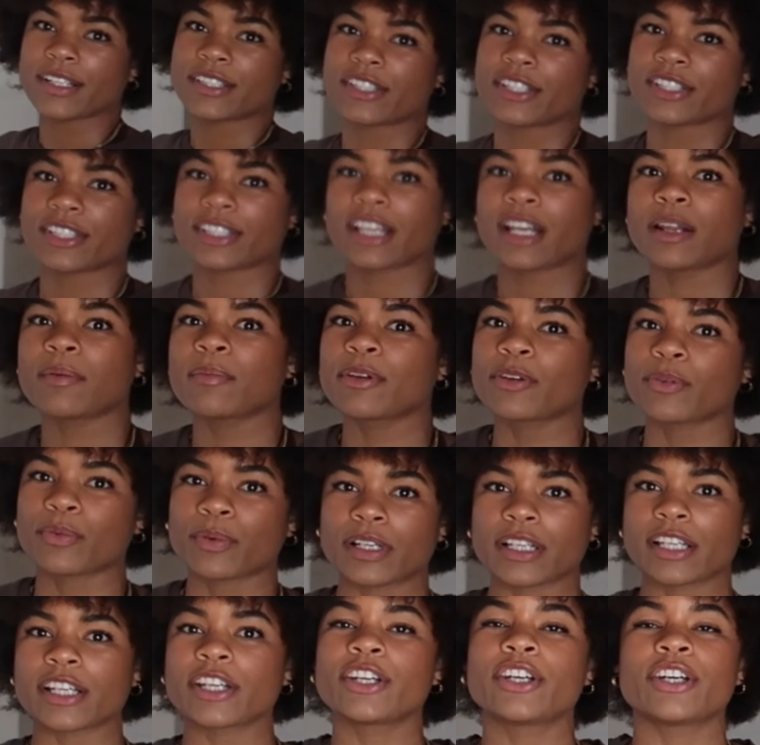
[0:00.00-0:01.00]
it's just gonna be
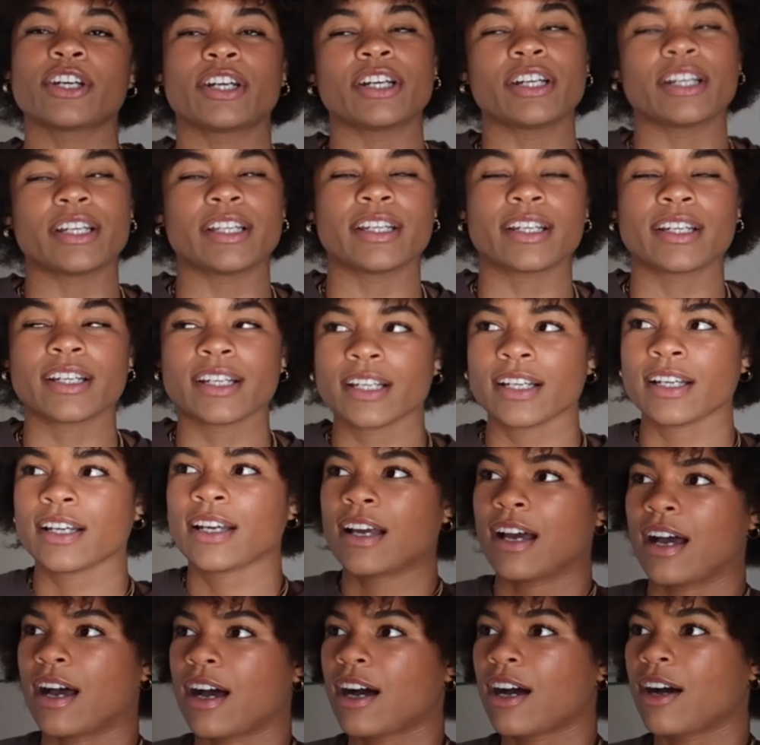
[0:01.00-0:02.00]
really
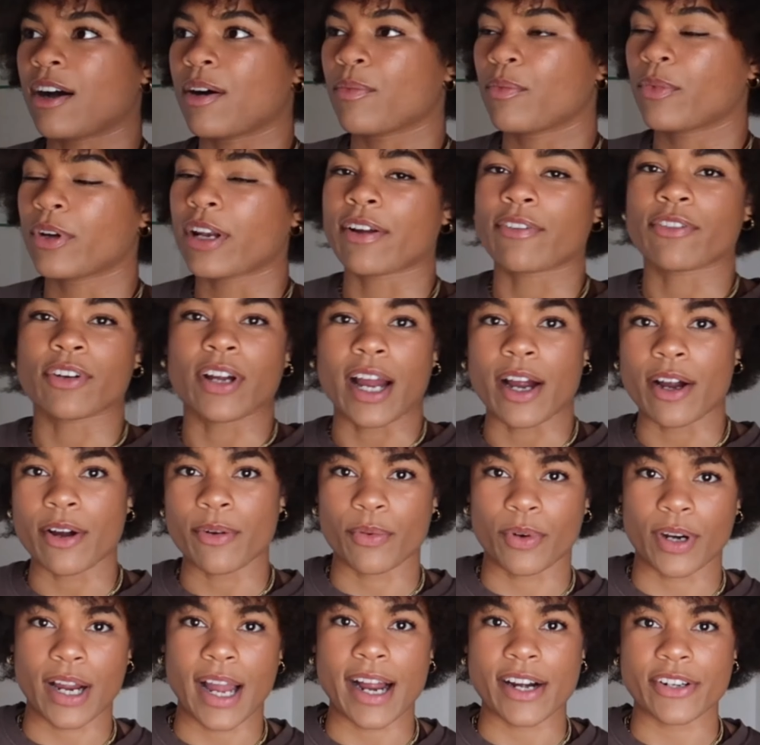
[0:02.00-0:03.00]
good
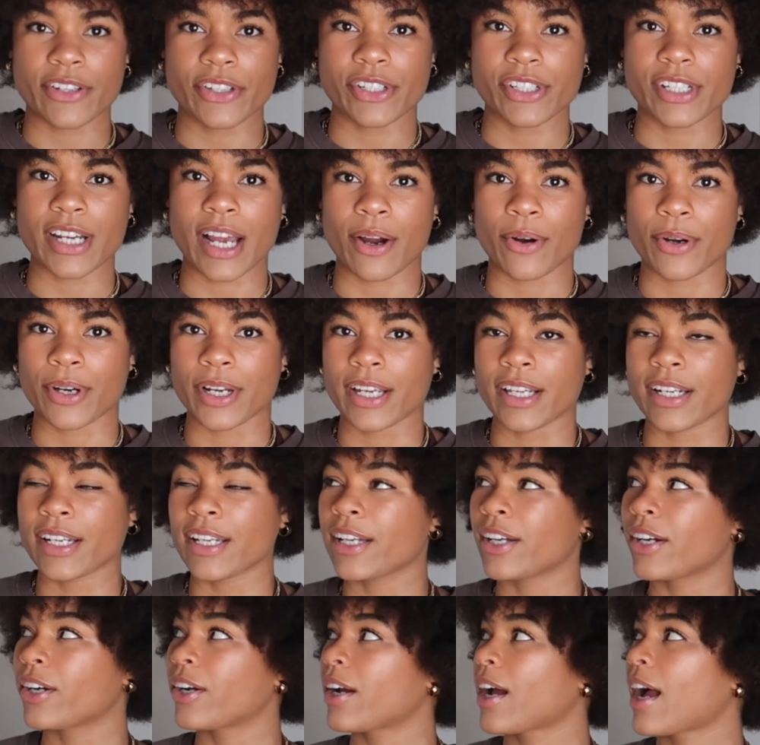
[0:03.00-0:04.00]
whenever we're actually showering in
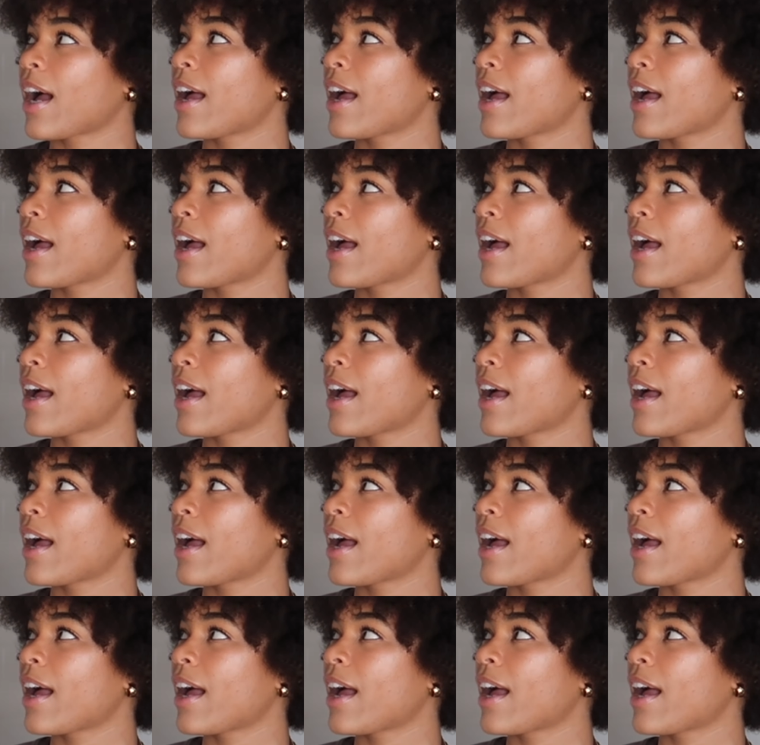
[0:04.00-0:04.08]
here.